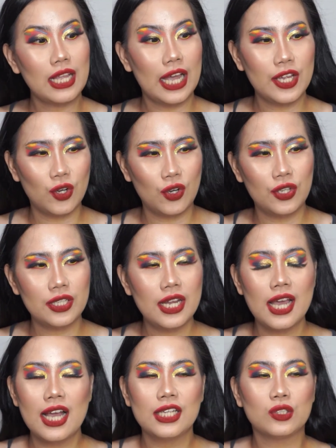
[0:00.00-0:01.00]
Ayun.
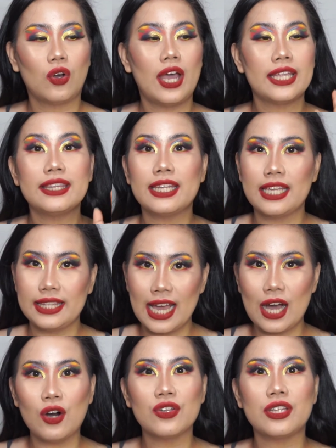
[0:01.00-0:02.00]
So, and
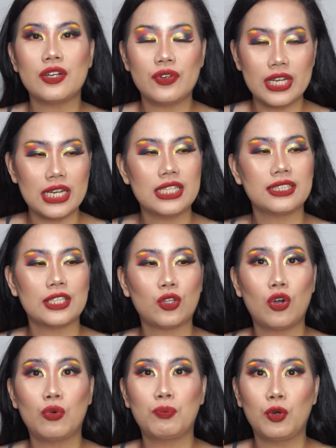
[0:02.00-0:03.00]
now, they released
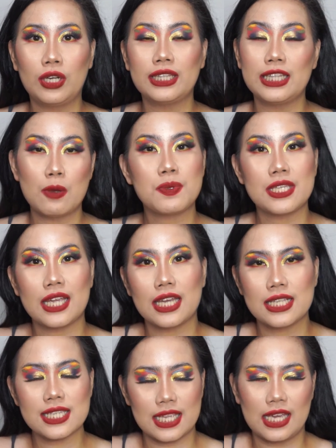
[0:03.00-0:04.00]
itong bullet lipstick
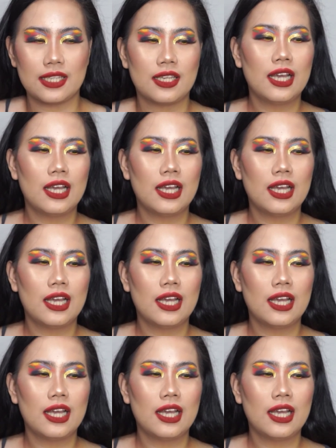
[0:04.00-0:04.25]
instead.